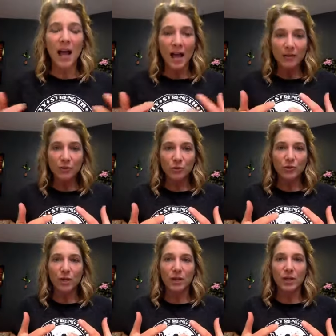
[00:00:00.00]

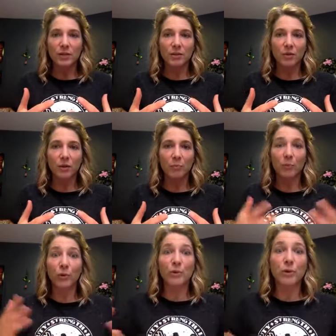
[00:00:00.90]
Estrogen is going to
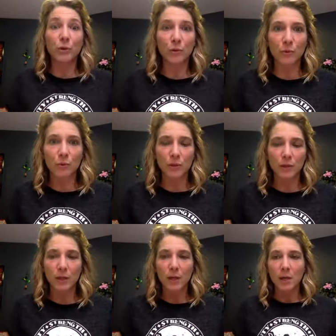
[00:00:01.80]

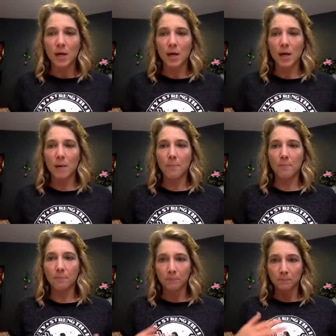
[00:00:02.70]
produce
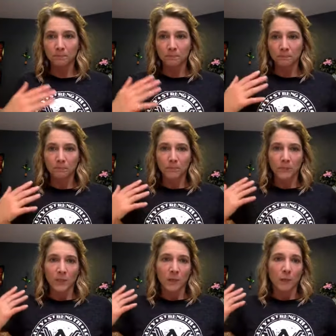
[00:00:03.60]
um,
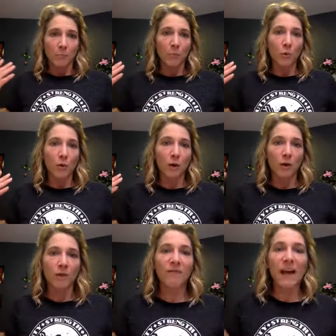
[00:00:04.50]
more
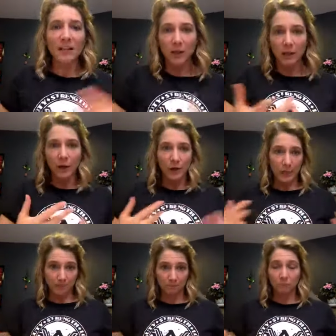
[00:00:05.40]

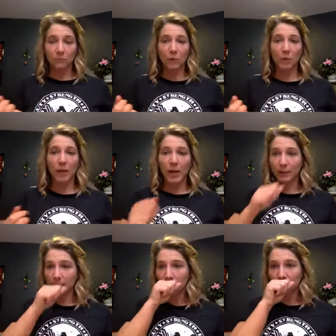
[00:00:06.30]
vascularity.
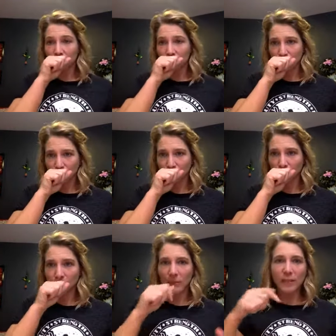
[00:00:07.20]
Okay.
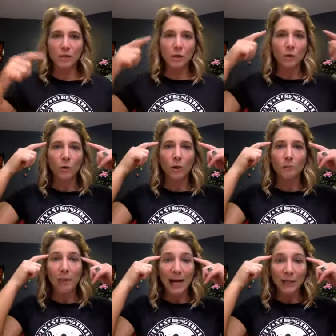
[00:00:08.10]
And so
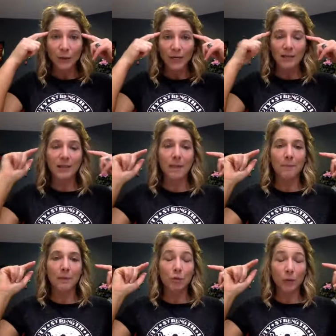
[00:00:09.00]
migraines can
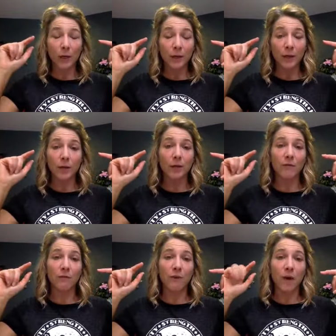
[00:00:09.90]
be triggered
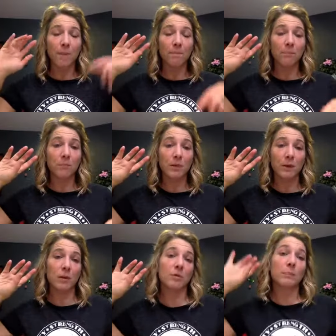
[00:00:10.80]
from
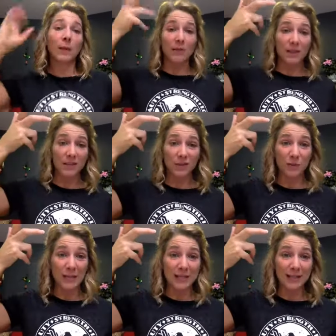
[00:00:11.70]
those blood vessels
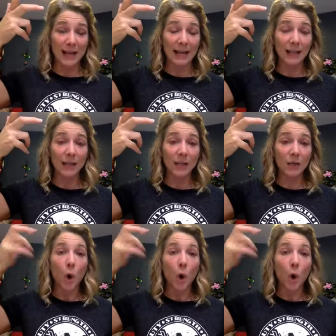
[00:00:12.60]
being dilated